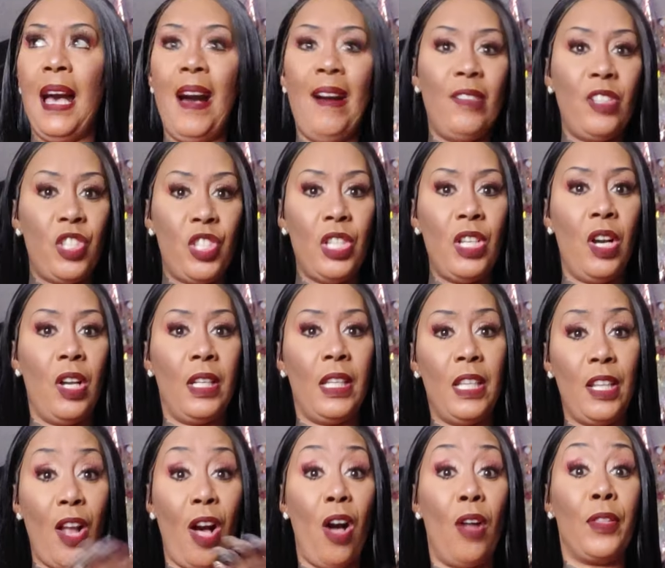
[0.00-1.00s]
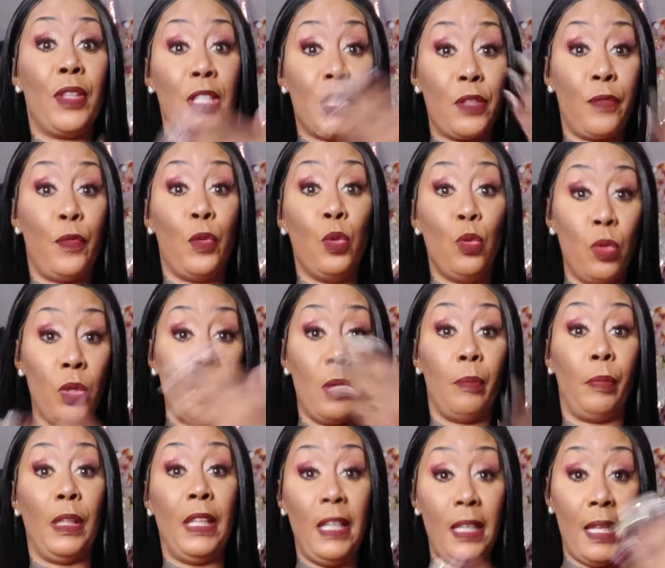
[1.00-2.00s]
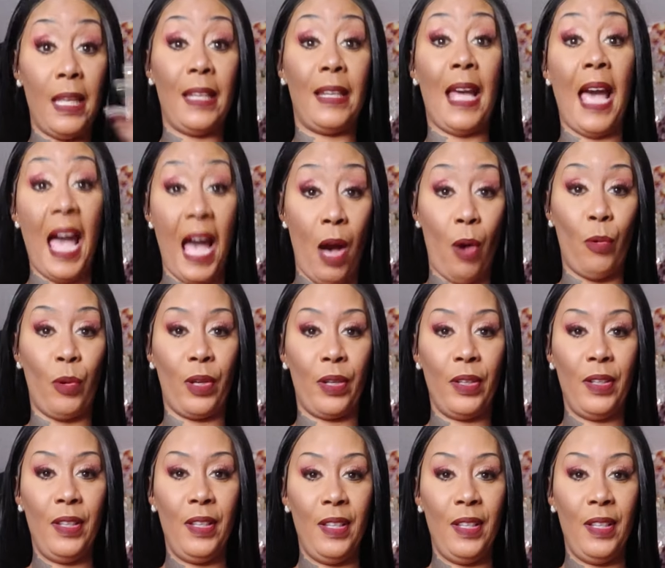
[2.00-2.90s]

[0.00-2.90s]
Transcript: how is she going to get all this food completed in an hour?